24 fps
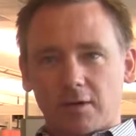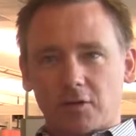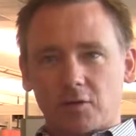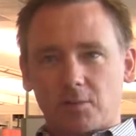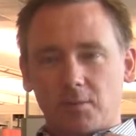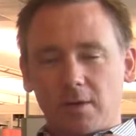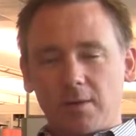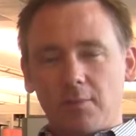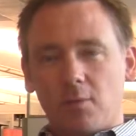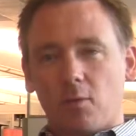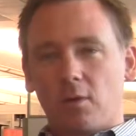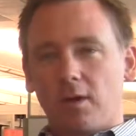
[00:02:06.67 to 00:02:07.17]
So
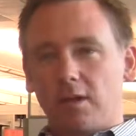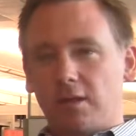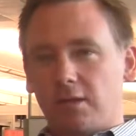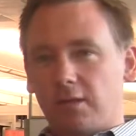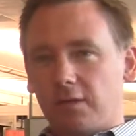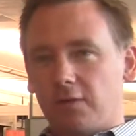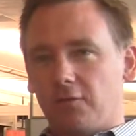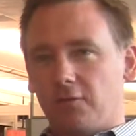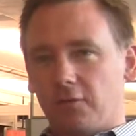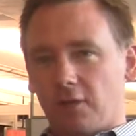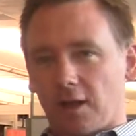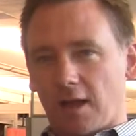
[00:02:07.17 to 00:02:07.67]
people want to
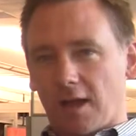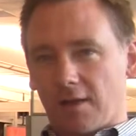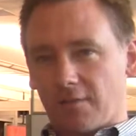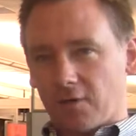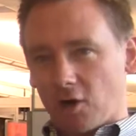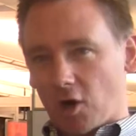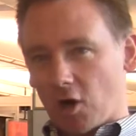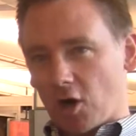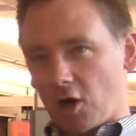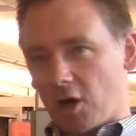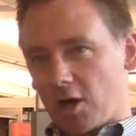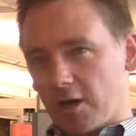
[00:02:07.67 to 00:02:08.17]
live life
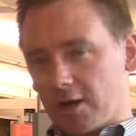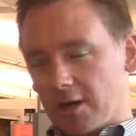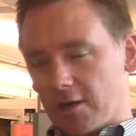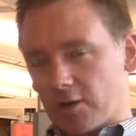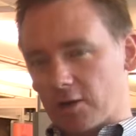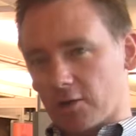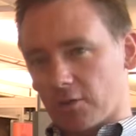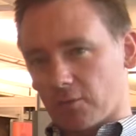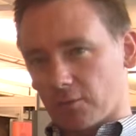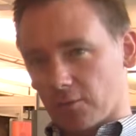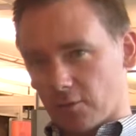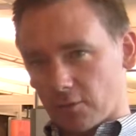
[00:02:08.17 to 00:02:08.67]
on
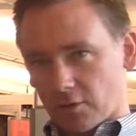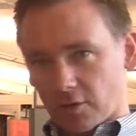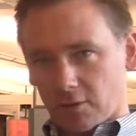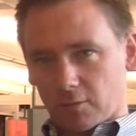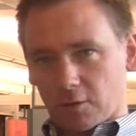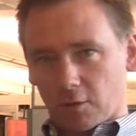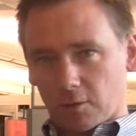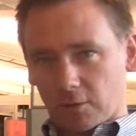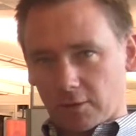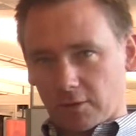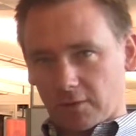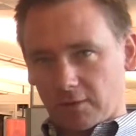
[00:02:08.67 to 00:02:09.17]
and through their
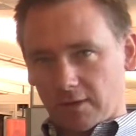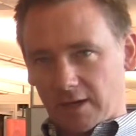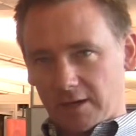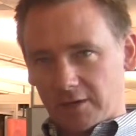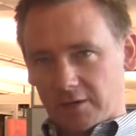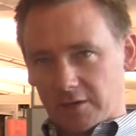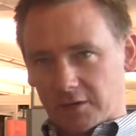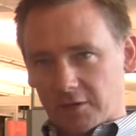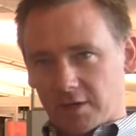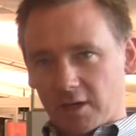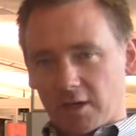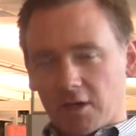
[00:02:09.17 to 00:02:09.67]
mobile
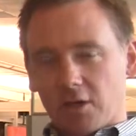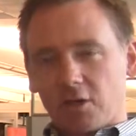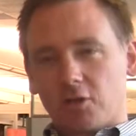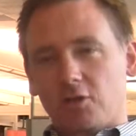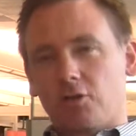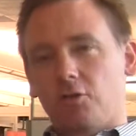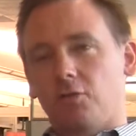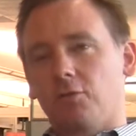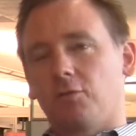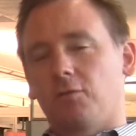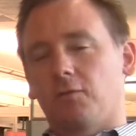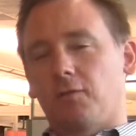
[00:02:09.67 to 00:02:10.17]
devices.
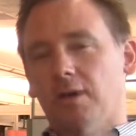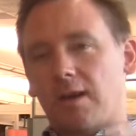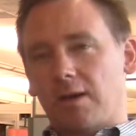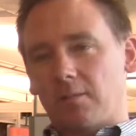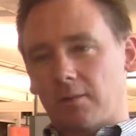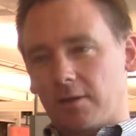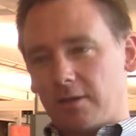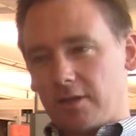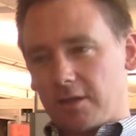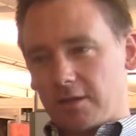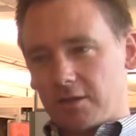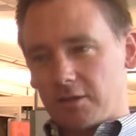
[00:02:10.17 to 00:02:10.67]
Google
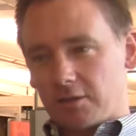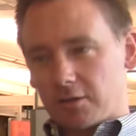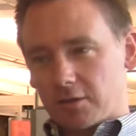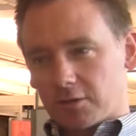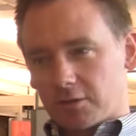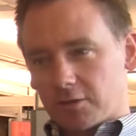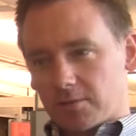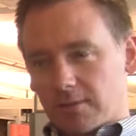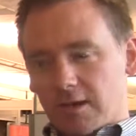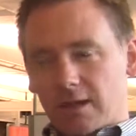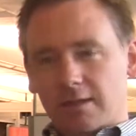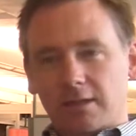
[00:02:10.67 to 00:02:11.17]
Fiber isn't
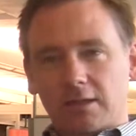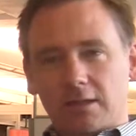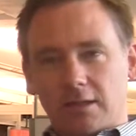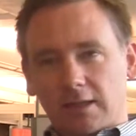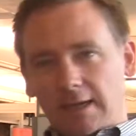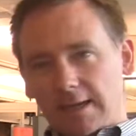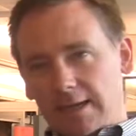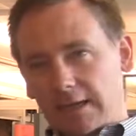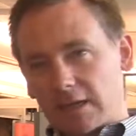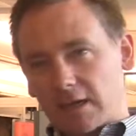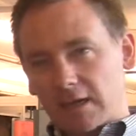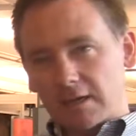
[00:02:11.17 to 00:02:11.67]
just about the
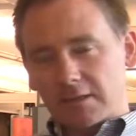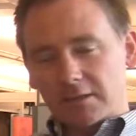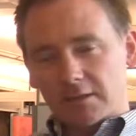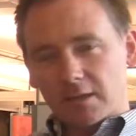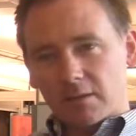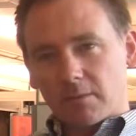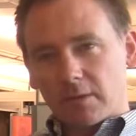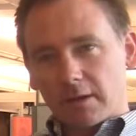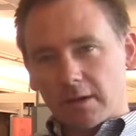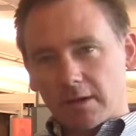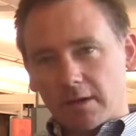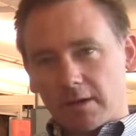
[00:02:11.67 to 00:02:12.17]
landlines
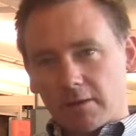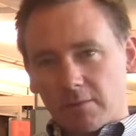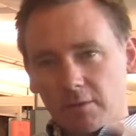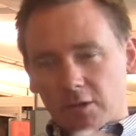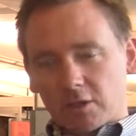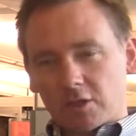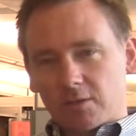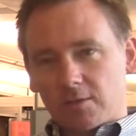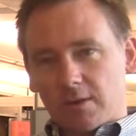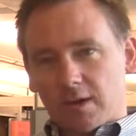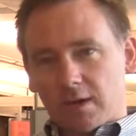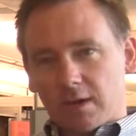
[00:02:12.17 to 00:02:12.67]
coming in, but
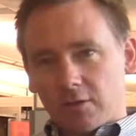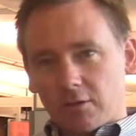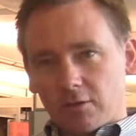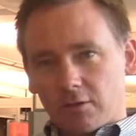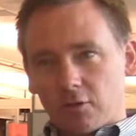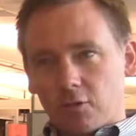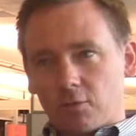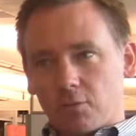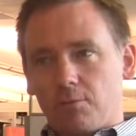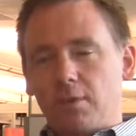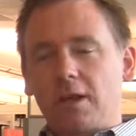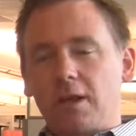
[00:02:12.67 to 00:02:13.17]
it's about
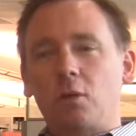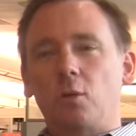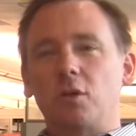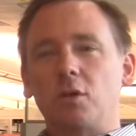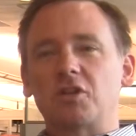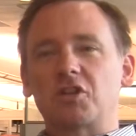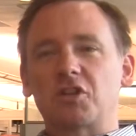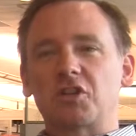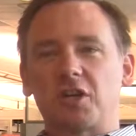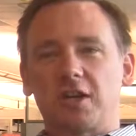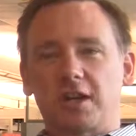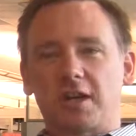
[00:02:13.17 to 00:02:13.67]

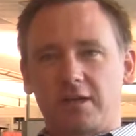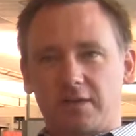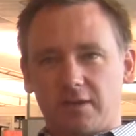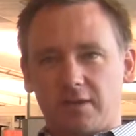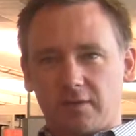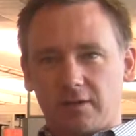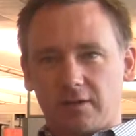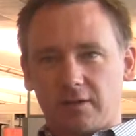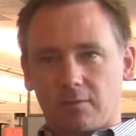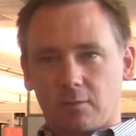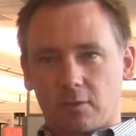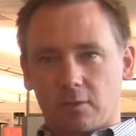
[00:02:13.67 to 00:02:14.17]
ubiquitous
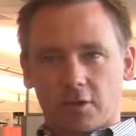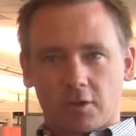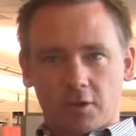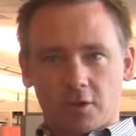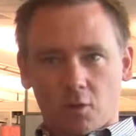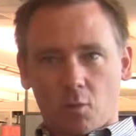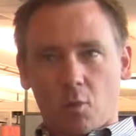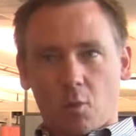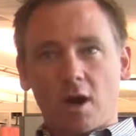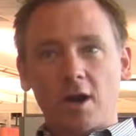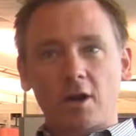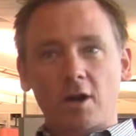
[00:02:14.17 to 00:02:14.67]
connectivity, whether you're
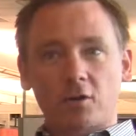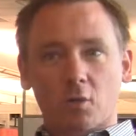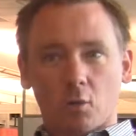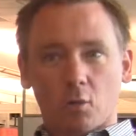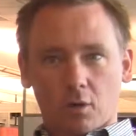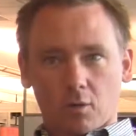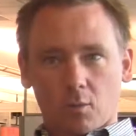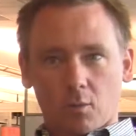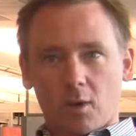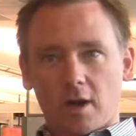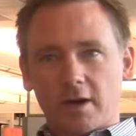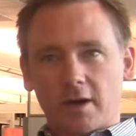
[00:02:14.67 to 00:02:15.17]
wired
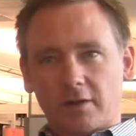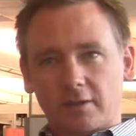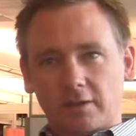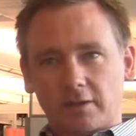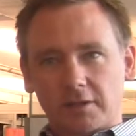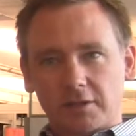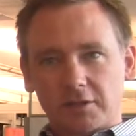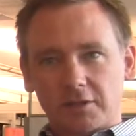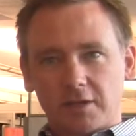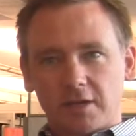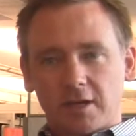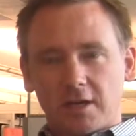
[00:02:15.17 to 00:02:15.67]
or
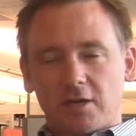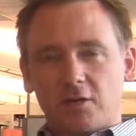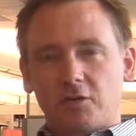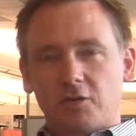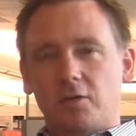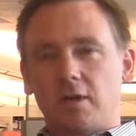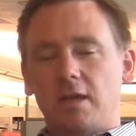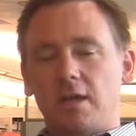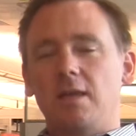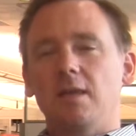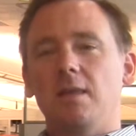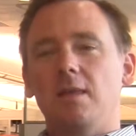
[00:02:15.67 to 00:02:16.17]
wireless. So
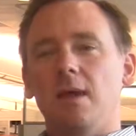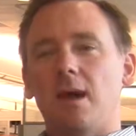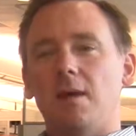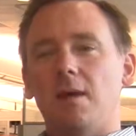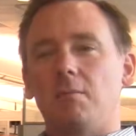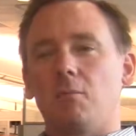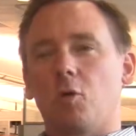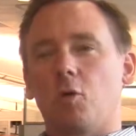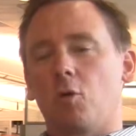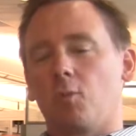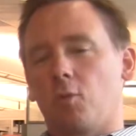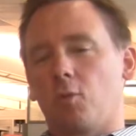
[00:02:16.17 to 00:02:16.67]
in that
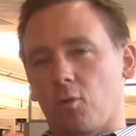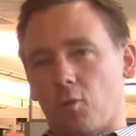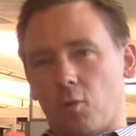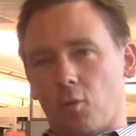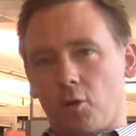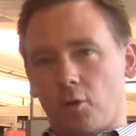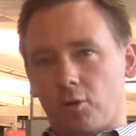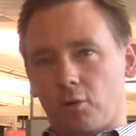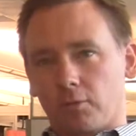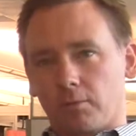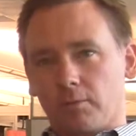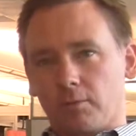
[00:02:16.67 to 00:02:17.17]
mobile
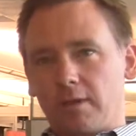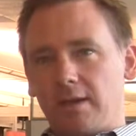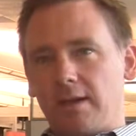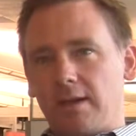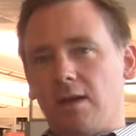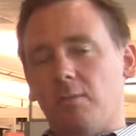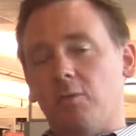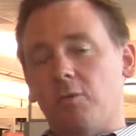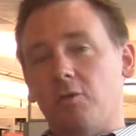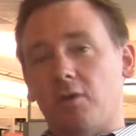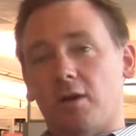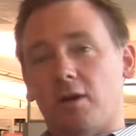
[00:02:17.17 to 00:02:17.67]
world, being
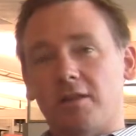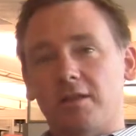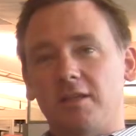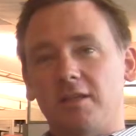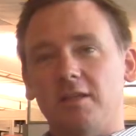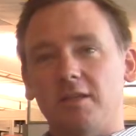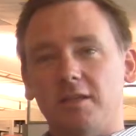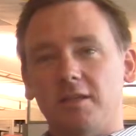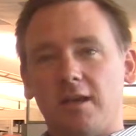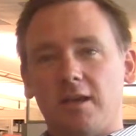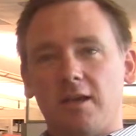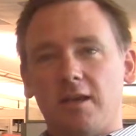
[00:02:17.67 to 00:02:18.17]
able to
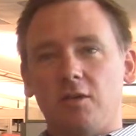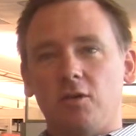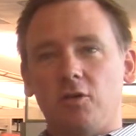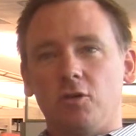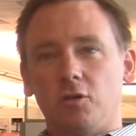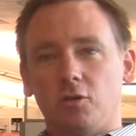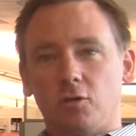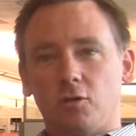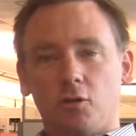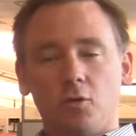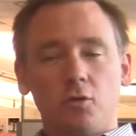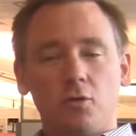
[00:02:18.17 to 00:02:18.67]
authenticate
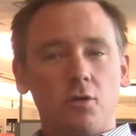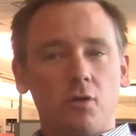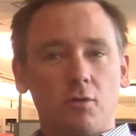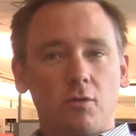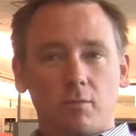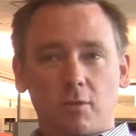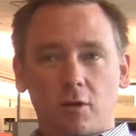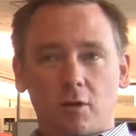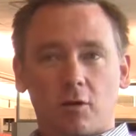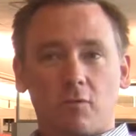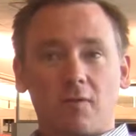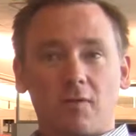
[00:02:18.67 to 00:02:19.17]

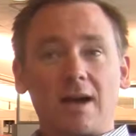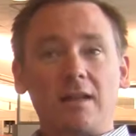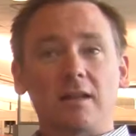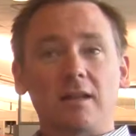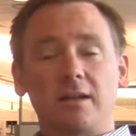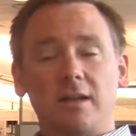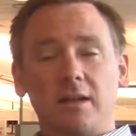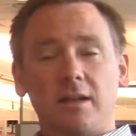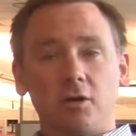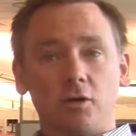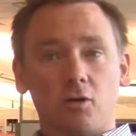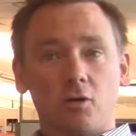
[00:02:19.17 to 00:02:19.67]

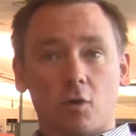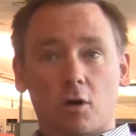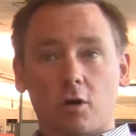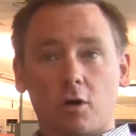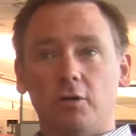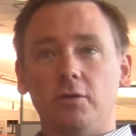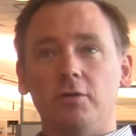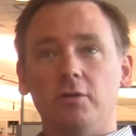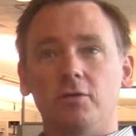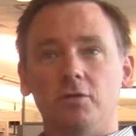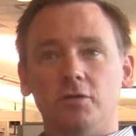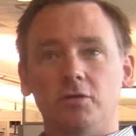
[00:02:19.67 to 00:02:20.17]
validate you are
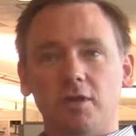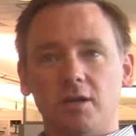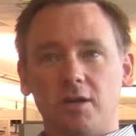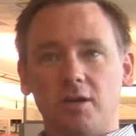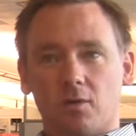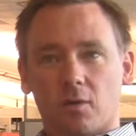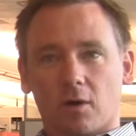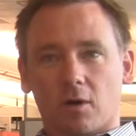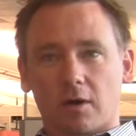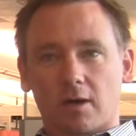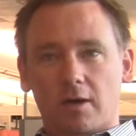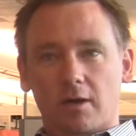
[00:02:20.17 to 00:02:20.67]
who you say
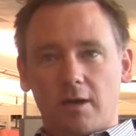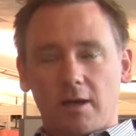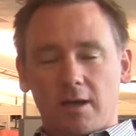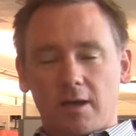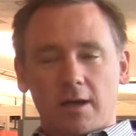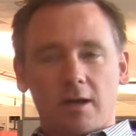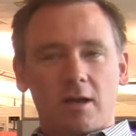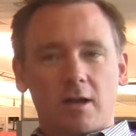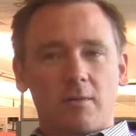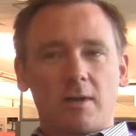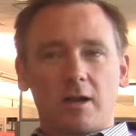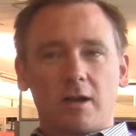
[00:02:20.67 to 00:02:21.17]
you are
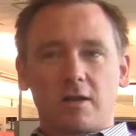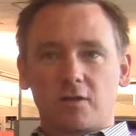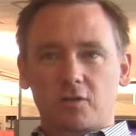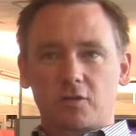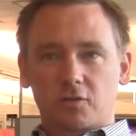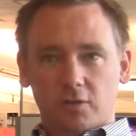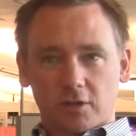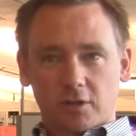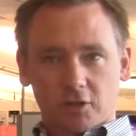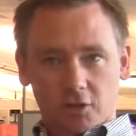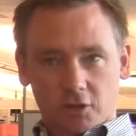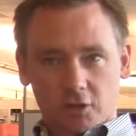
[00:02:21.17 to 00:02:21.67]
in a manner that's
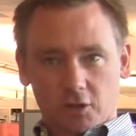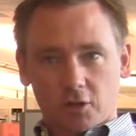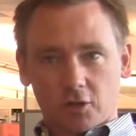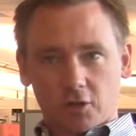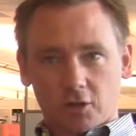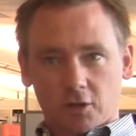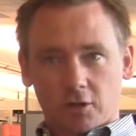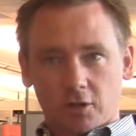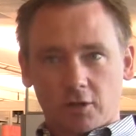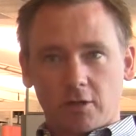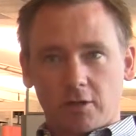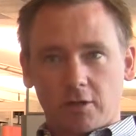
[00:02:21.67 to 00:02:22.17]
really
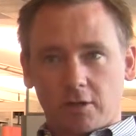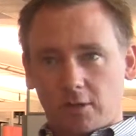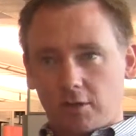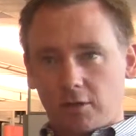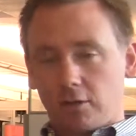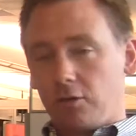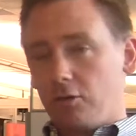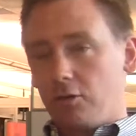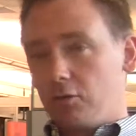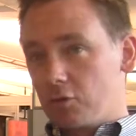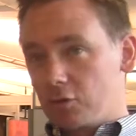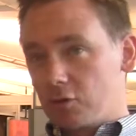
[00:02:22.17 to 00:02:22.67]
secure,
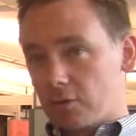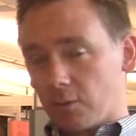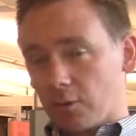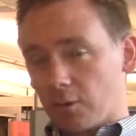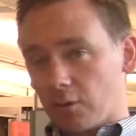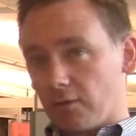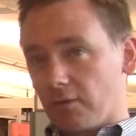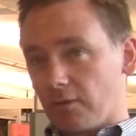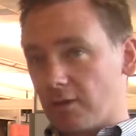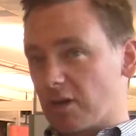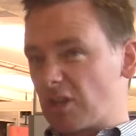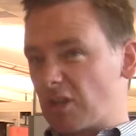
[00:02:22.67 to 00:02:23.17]

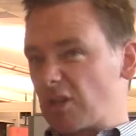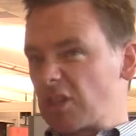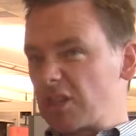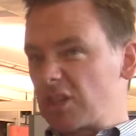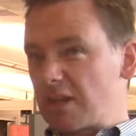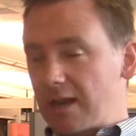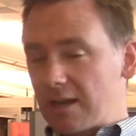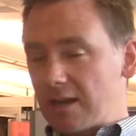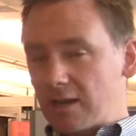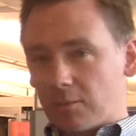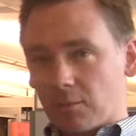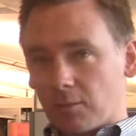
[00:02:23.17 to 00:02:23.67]
usable, very
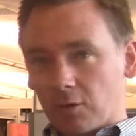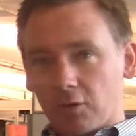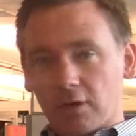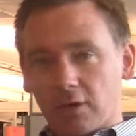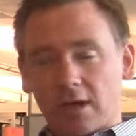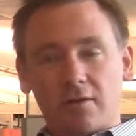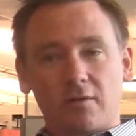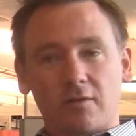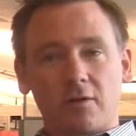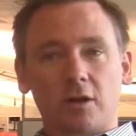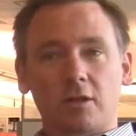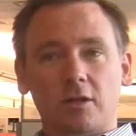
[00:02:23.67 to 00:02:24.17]
scalable,
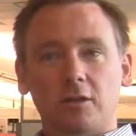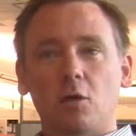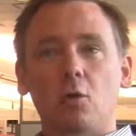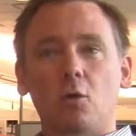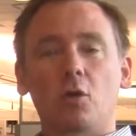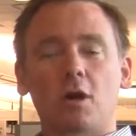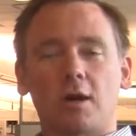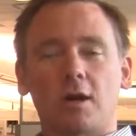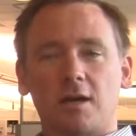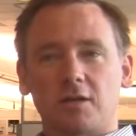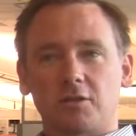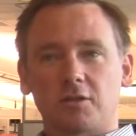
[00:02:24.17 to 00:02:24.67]
and very low
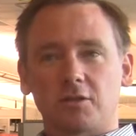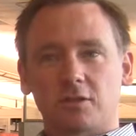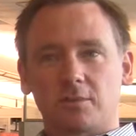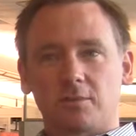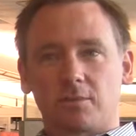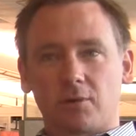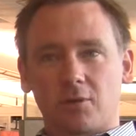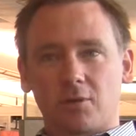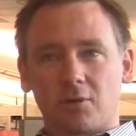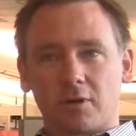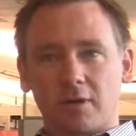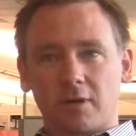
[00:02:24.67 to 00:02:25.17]
cost to
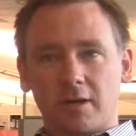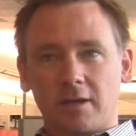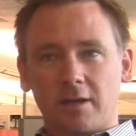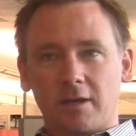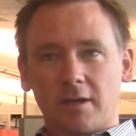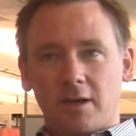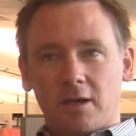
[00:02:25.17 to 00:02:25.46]
deploy.